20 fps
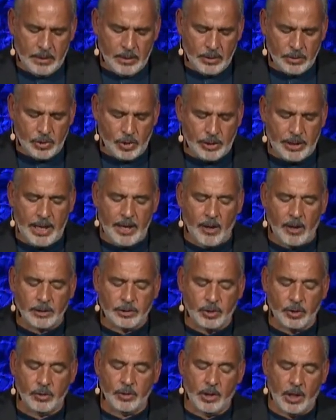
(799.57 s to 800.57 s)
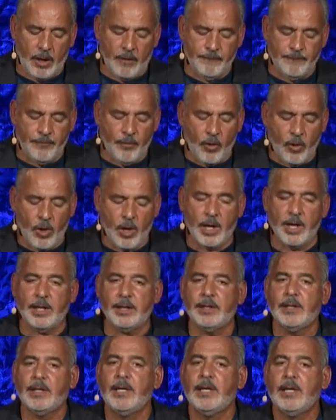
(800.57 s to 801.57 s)
So they are to
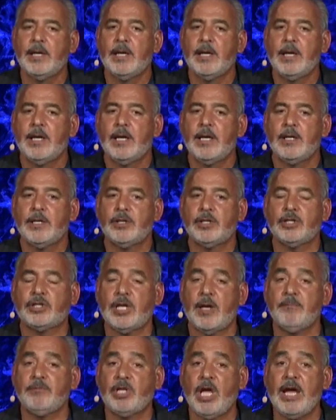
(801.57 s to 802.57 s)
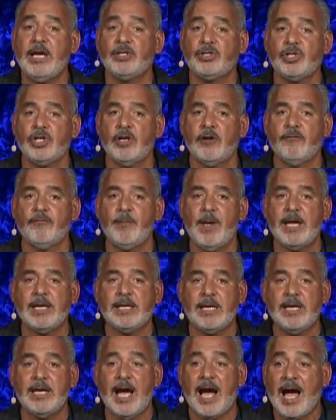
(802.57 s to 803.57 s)
avoid the temptation of
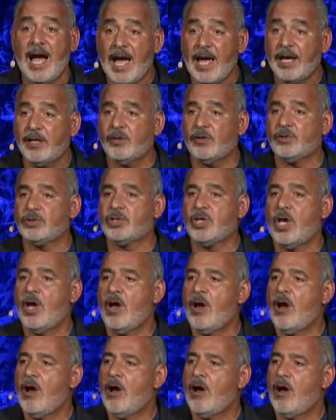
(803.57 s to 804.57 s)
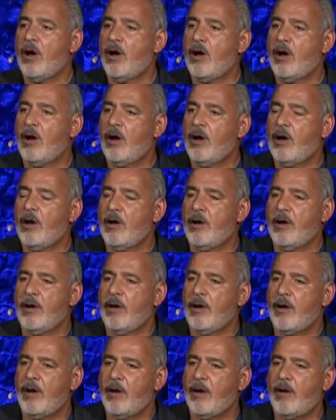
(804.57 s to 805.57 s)
making idols
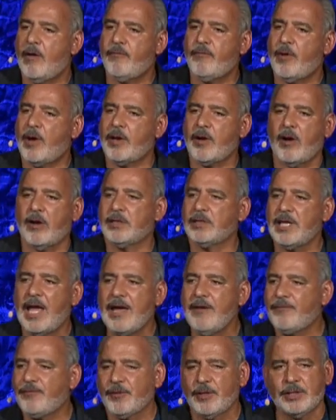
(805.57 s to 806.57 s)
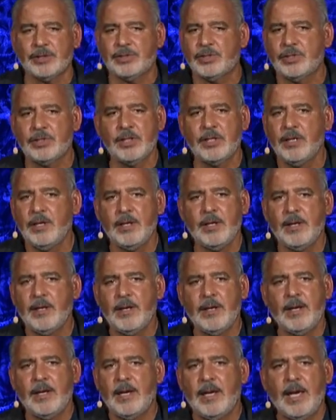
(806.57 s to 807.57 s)
of what are lifeless
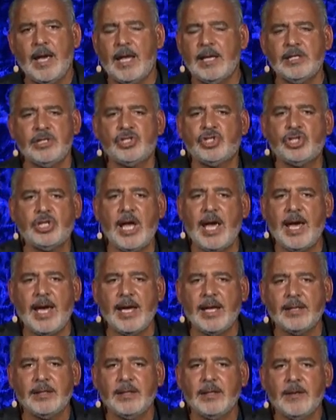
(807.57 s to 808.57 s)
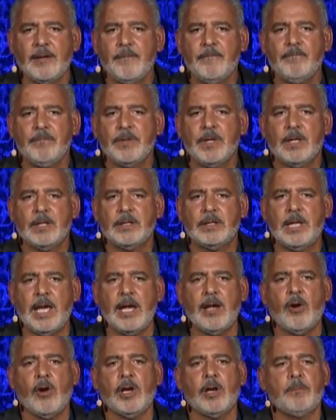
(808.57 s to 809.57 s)
and instead
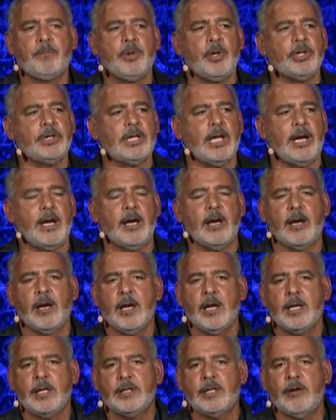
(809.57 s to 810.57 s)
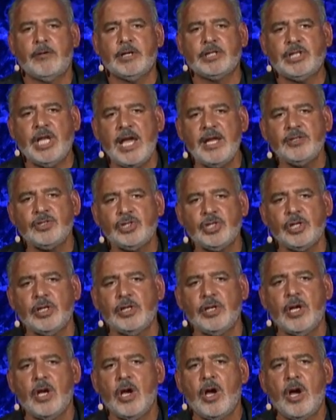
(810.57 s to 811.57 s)
they ought to put their, their
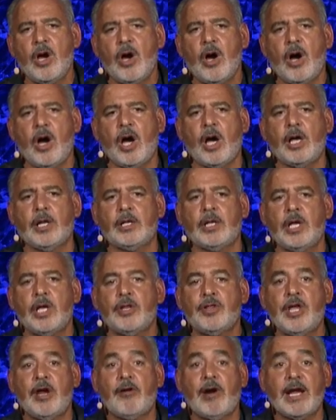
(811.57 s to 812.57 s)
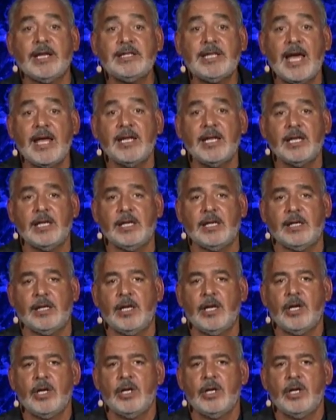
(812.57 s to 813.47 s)
attention on their identity.